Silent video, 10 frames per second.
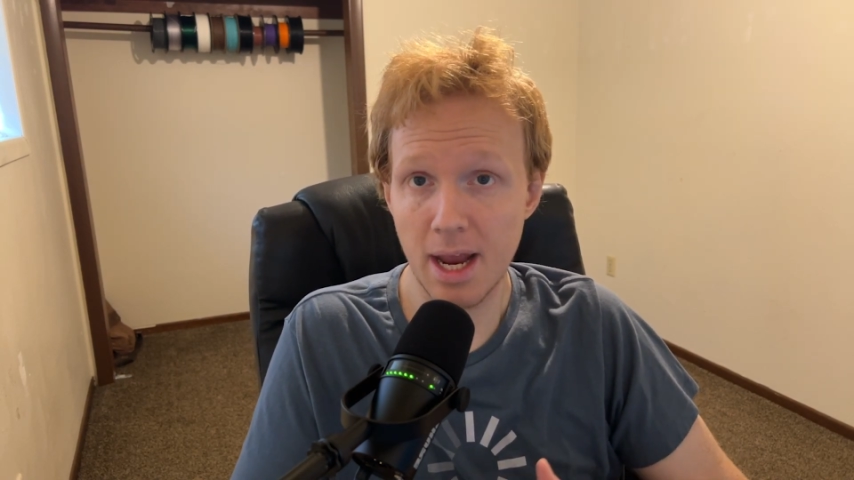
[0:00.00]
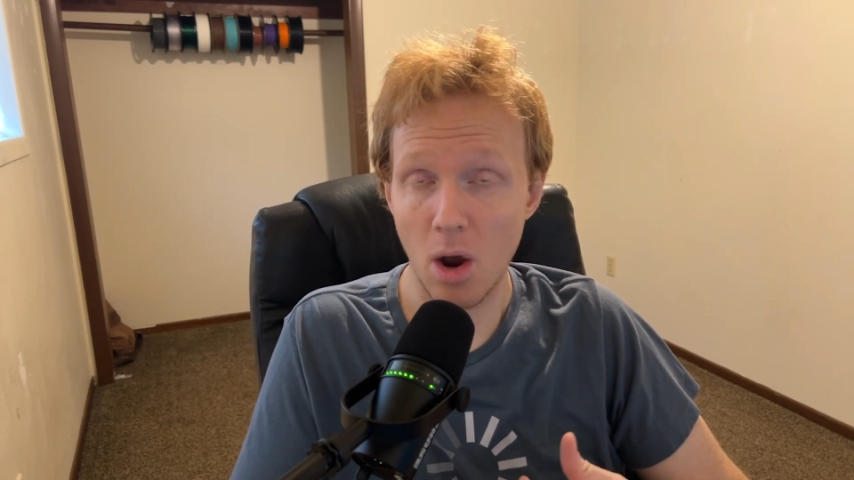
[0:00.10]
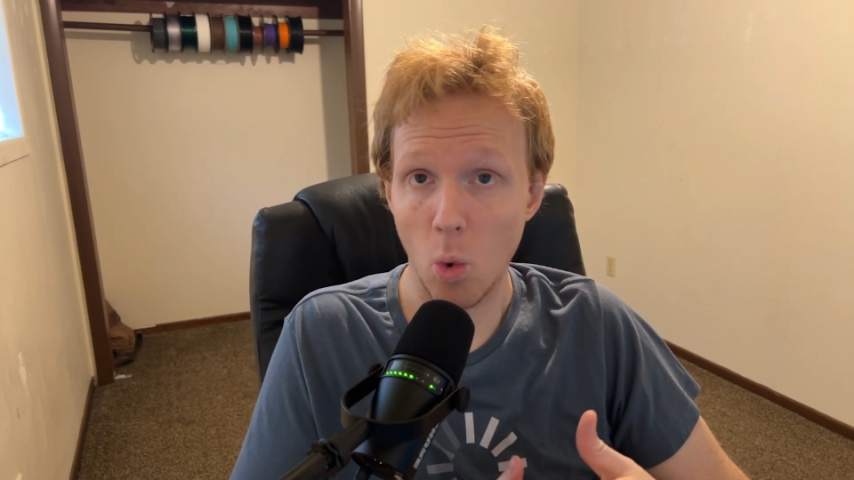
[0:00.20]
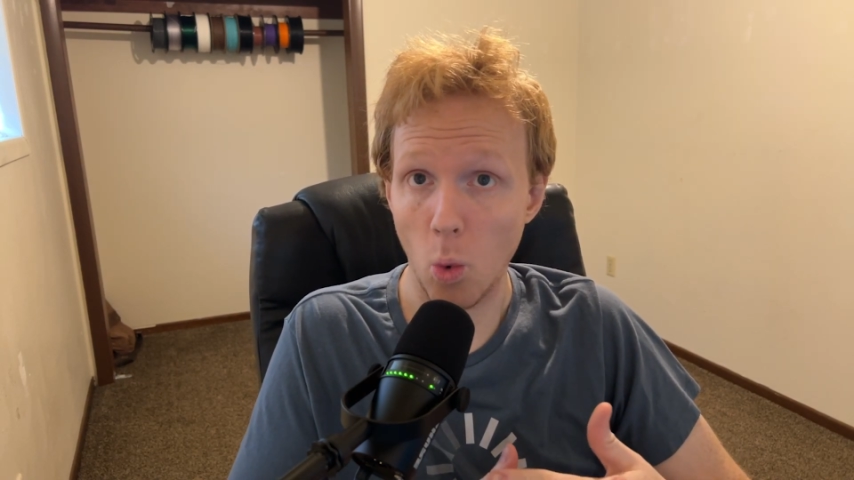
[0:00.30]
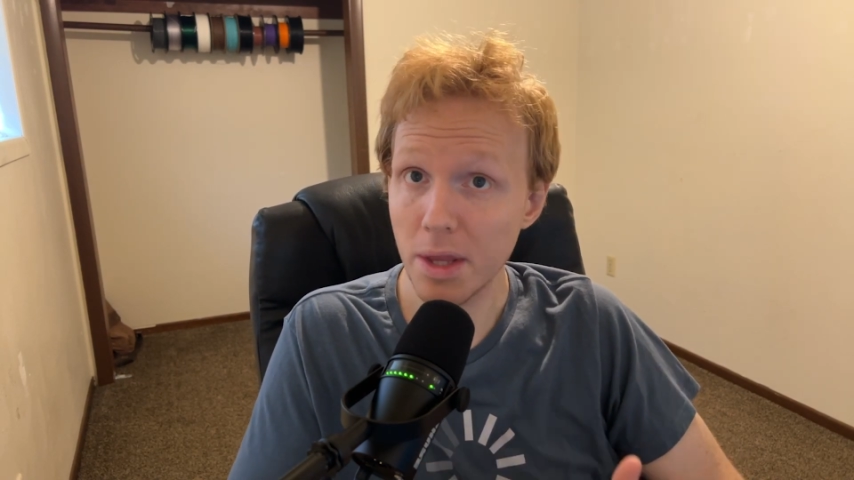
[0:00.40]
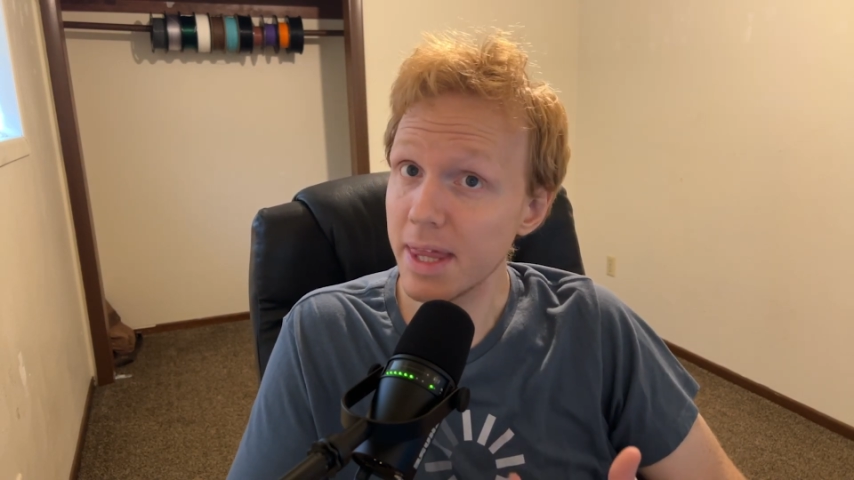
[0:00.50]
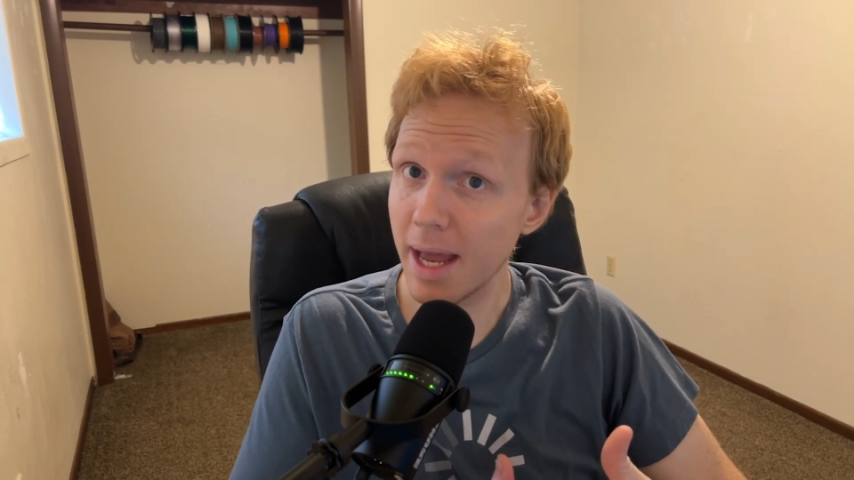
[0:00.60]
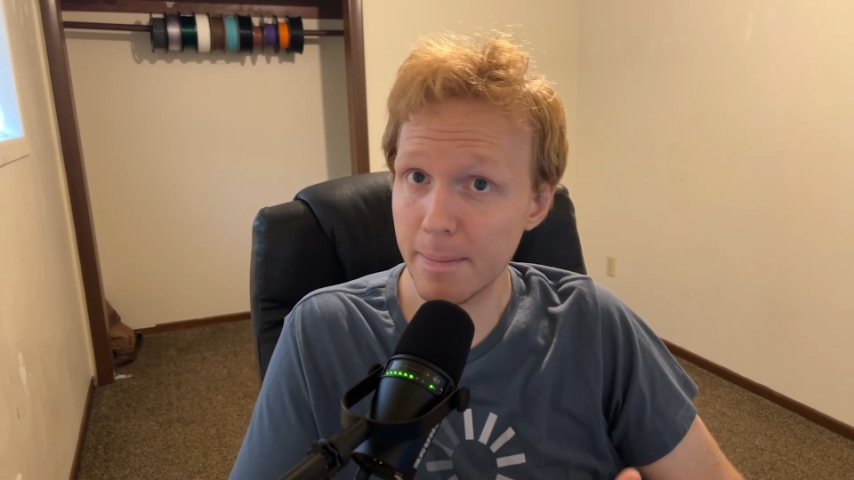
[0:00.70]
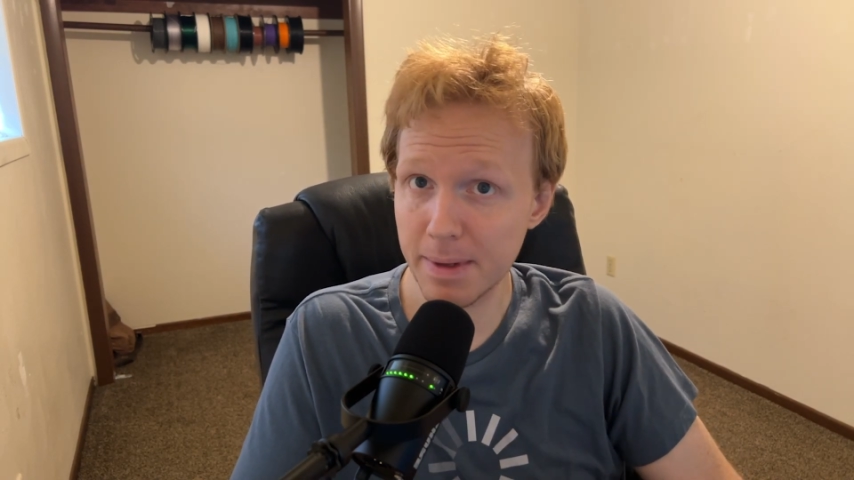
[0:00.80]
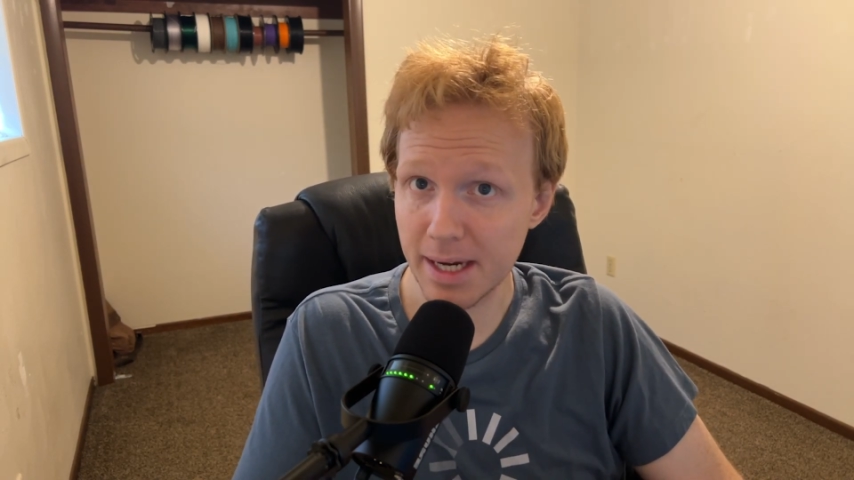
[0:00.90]
What
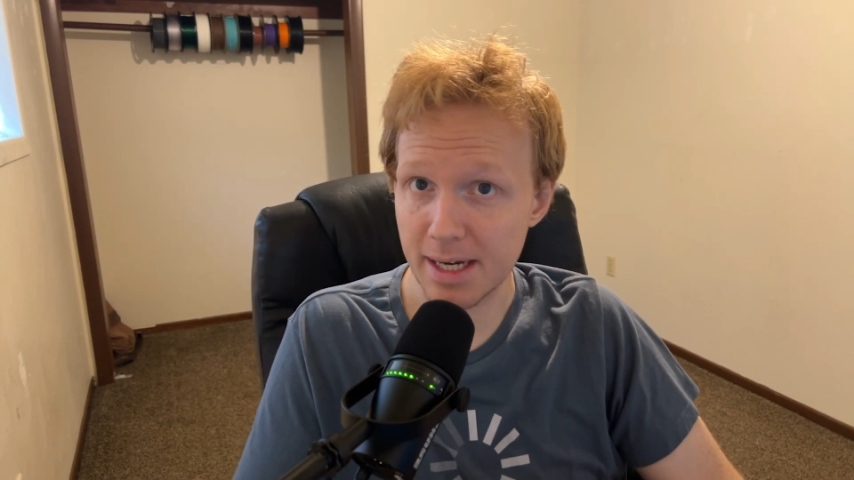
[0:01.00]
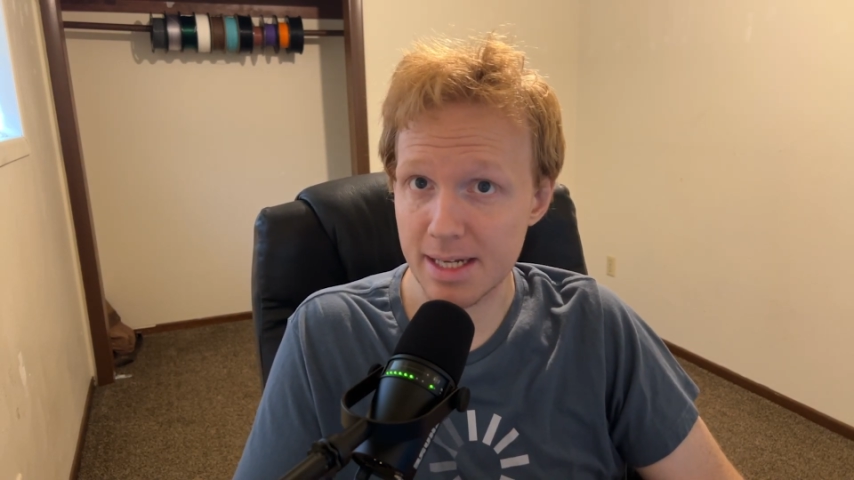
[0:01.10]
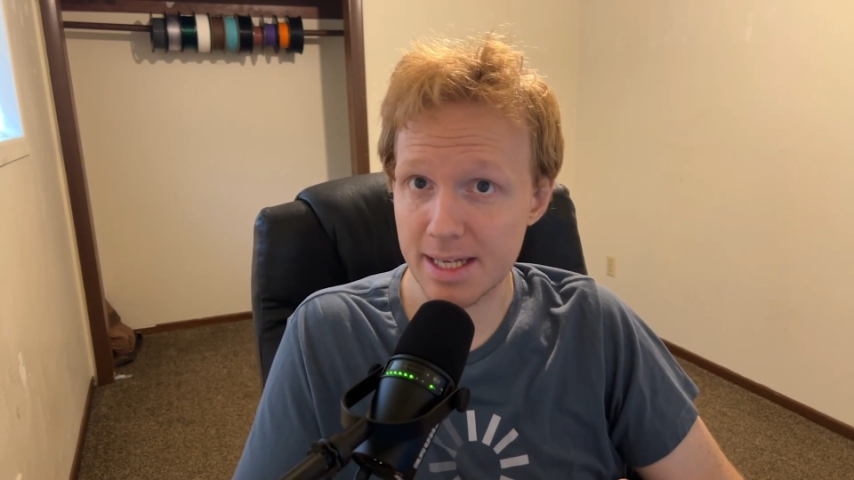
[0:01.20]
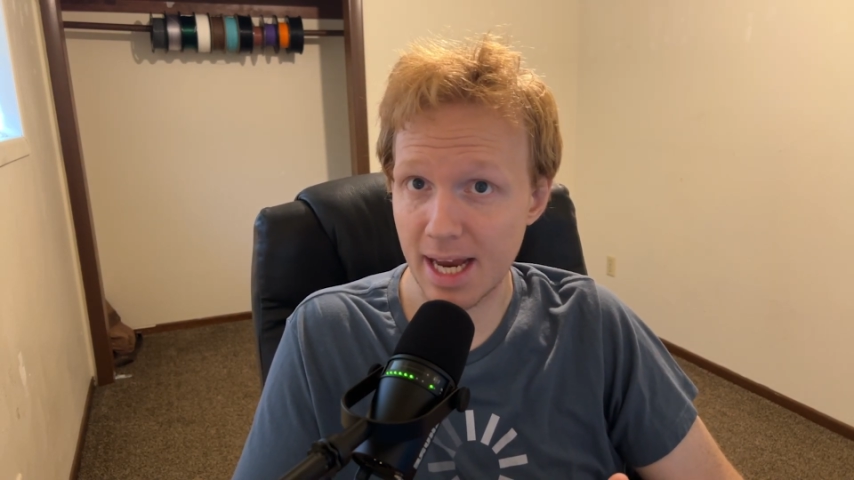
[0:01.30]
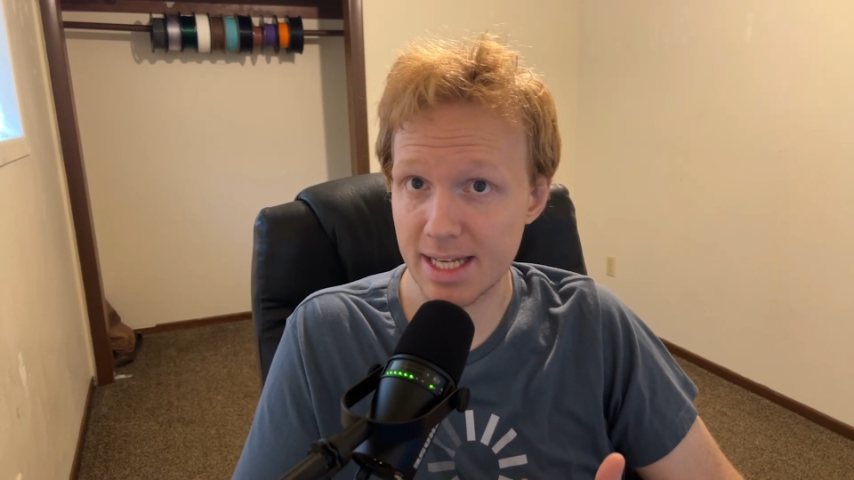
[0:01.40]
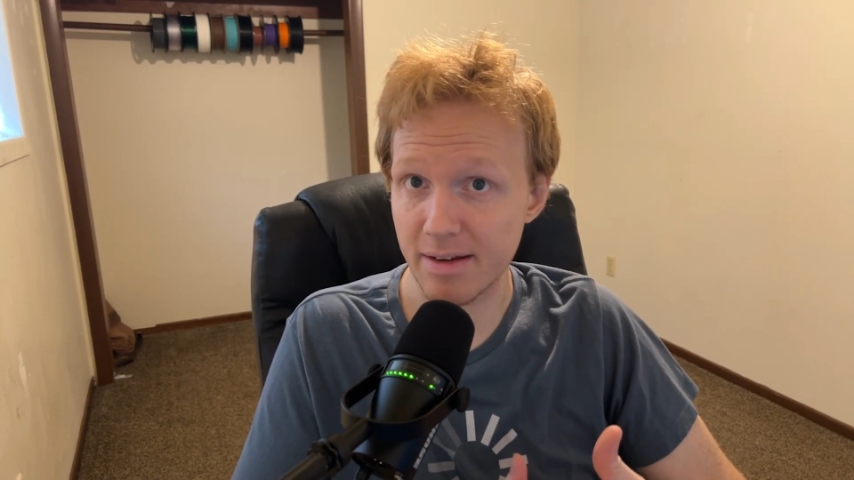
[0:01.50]
that means is